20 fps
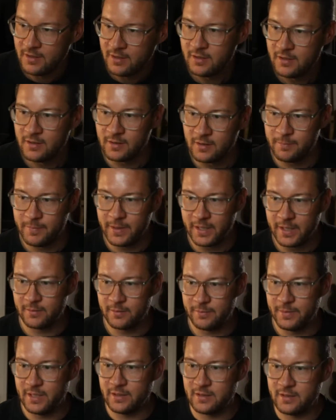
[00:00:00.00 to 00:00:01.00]
that Pekko
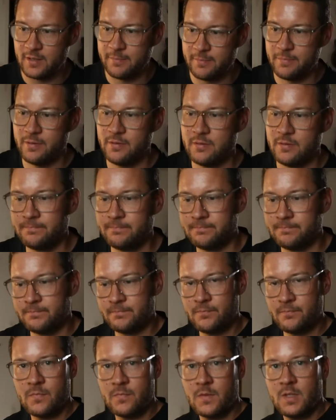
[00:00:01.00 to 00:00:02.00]
built up.
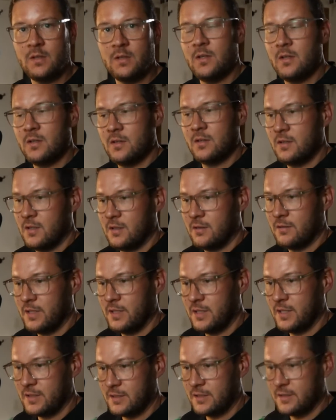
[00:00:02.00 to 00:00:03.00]
No, he
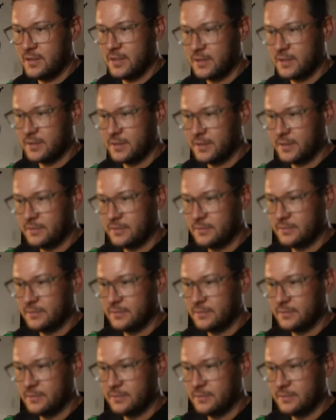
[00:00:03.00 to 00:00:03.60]
doesn't think so.